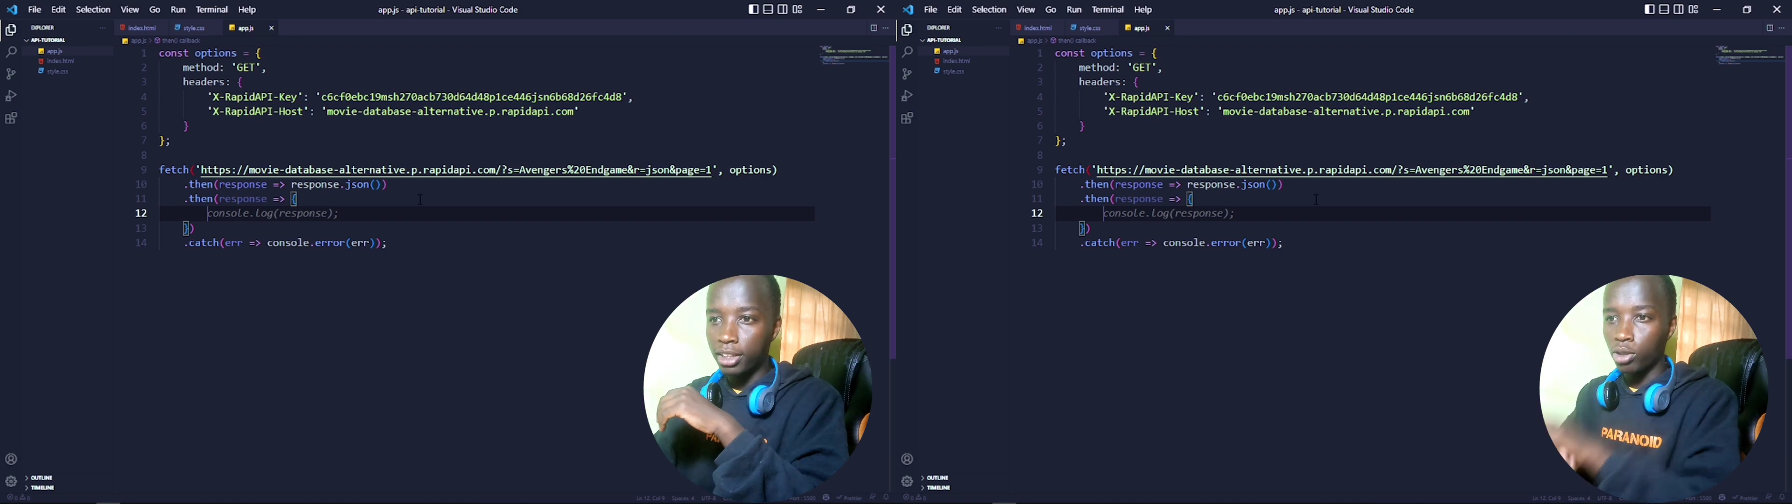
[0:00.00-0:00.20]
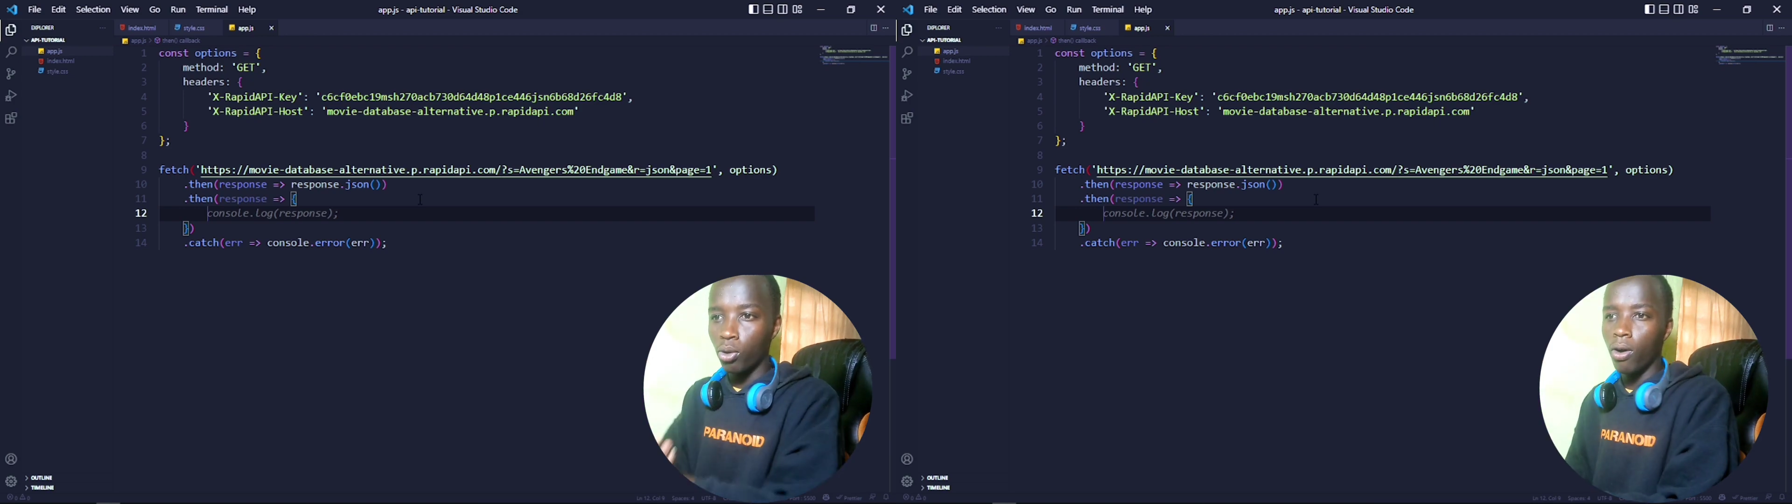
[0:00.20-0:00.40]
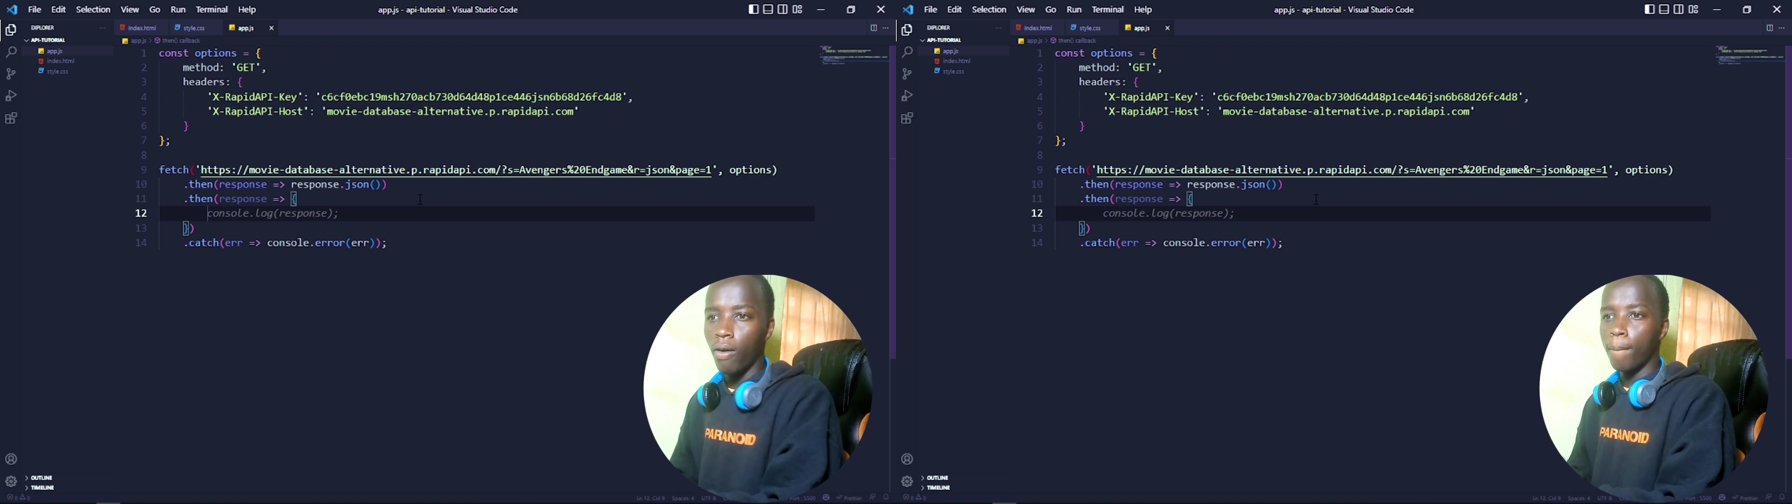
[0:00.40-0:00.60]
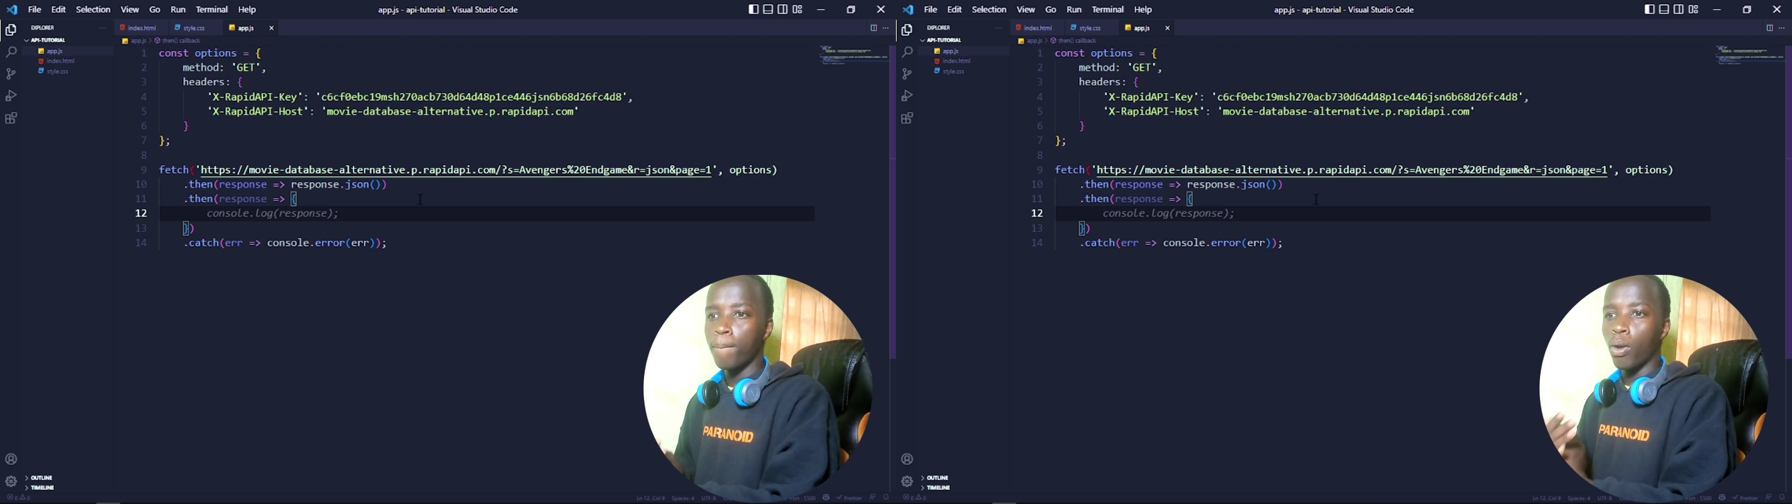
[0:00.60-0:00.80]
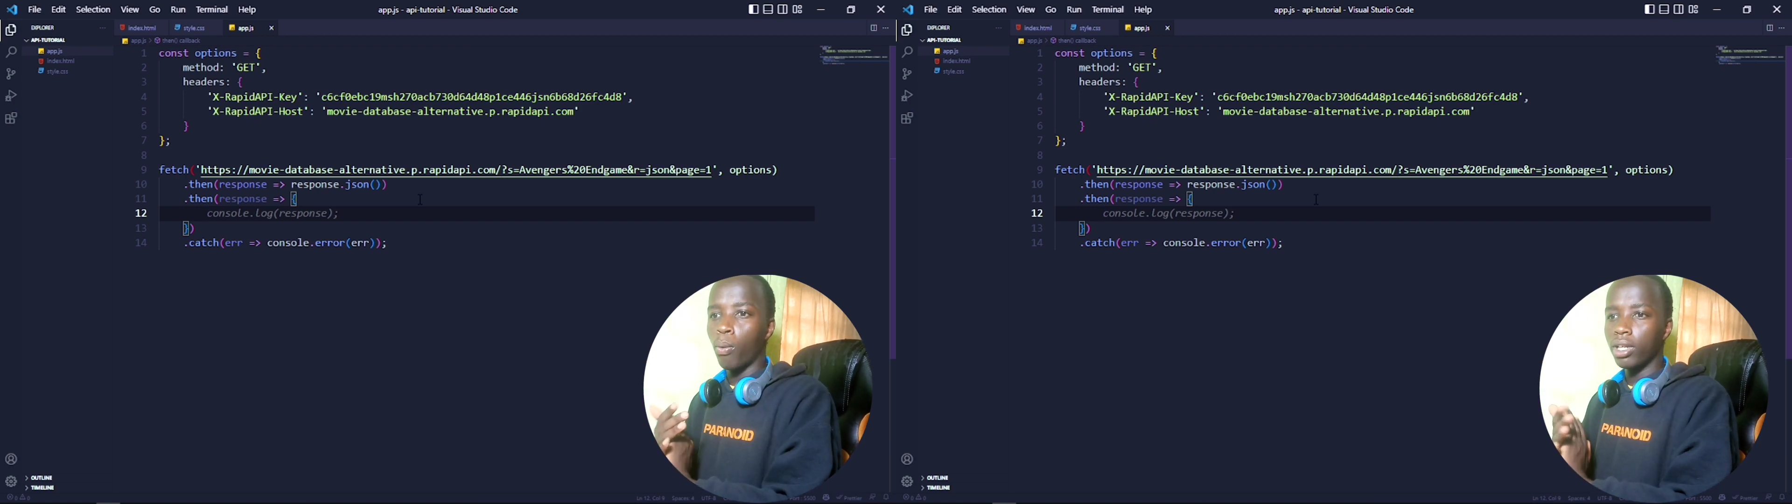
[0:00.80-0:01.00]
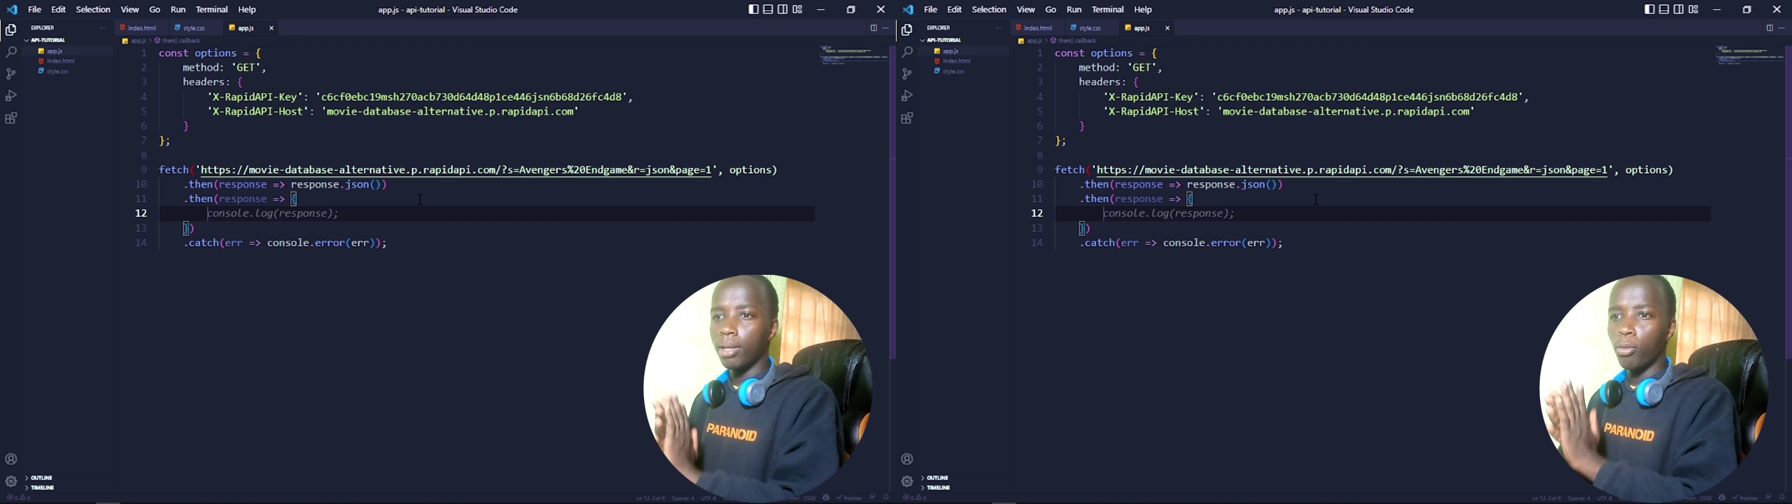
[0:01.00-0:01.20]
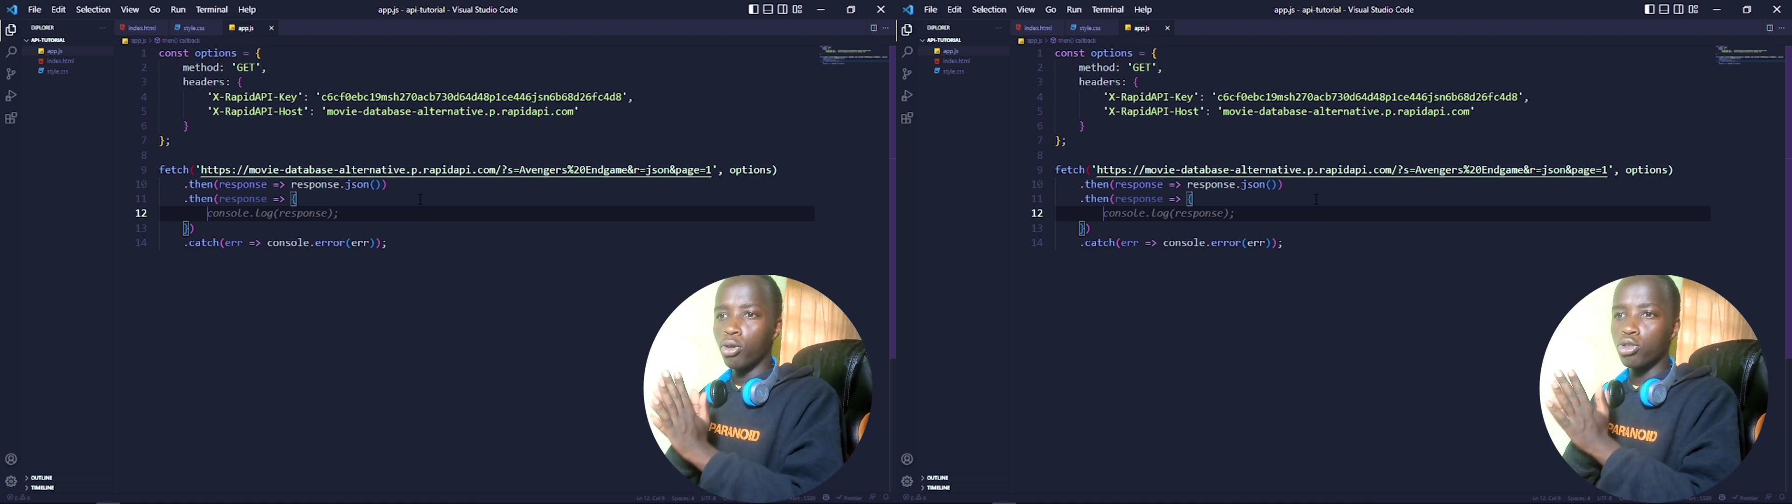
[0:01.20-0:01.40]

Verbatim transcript: So what I'm going